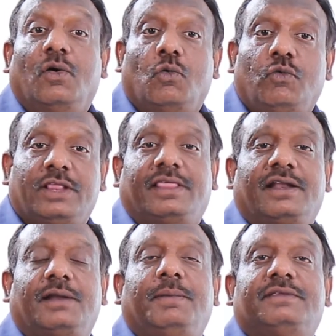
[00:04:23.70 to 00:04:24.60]
with
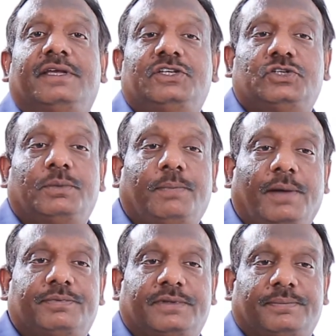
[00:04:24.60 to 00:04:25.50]
error message
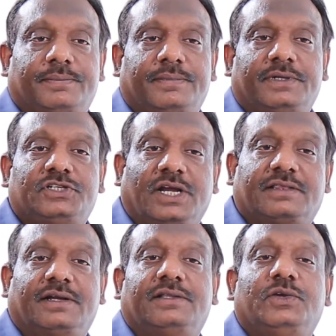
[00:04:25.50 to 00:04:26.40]
pops up. Check
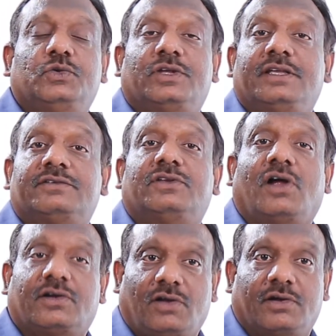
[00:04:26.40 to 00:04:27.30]
that the user is
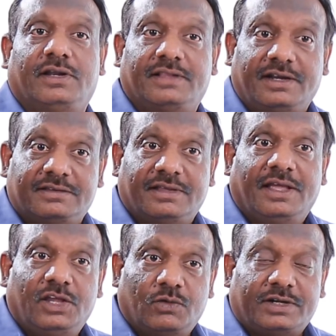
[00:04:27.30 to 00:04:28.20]
not logged in. That is
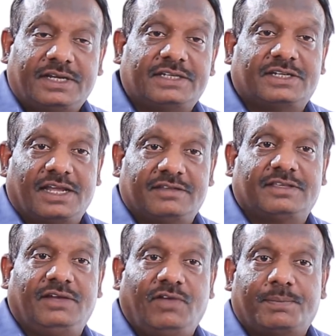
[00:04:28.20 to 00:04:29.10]
your test case
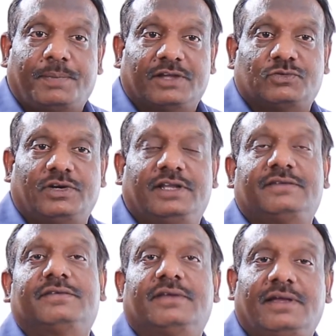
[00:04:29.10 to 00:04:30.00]
3, where password
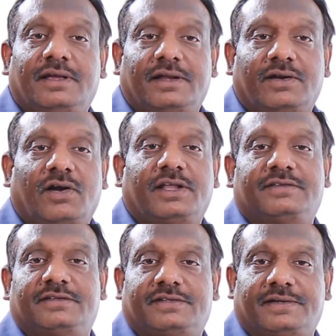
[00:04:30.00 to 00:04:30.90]
is not
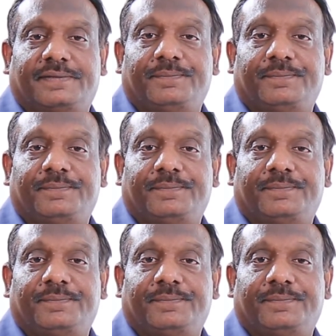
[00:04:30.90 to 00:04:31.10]
existent.